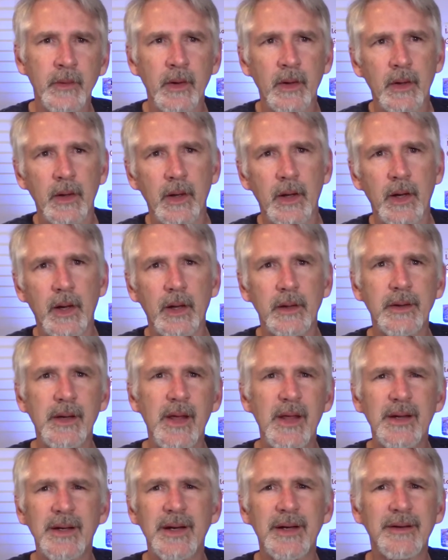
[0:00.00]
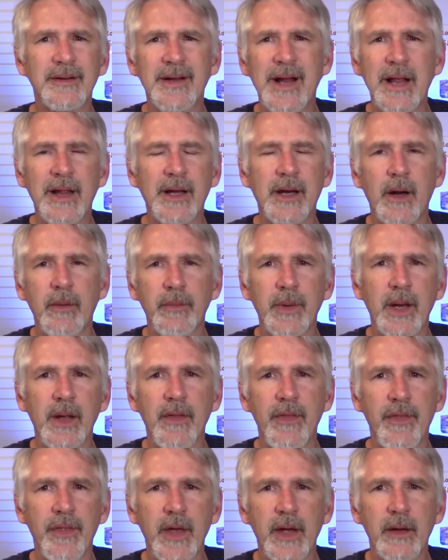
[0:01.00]
It's not like a
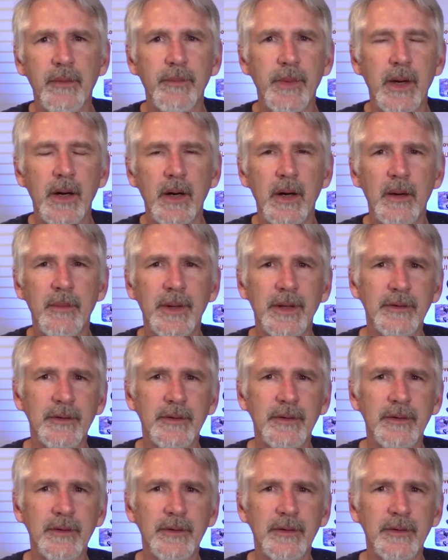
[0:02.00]
big thick beer,